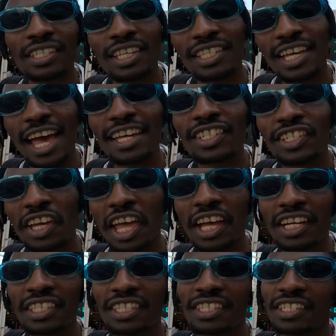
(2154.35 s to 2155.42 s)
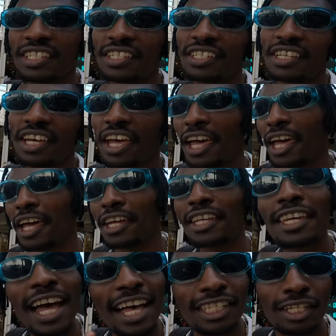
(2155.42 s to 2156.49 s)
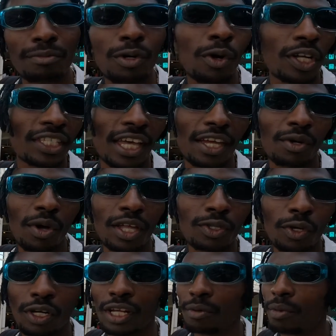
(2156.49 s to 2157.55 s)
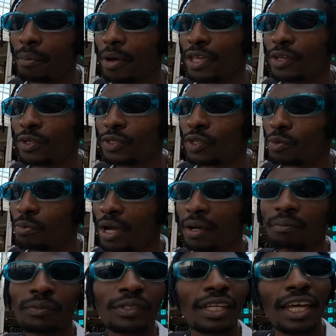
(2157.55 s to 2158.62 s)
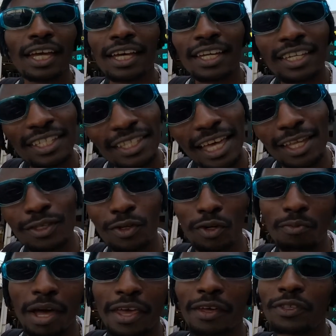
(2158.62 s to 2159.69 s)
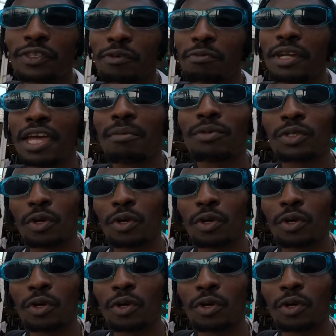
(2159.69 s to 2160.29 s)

This guy checked and he asked me what I do. I told him I'm a YouTuber. They took my YouTube name.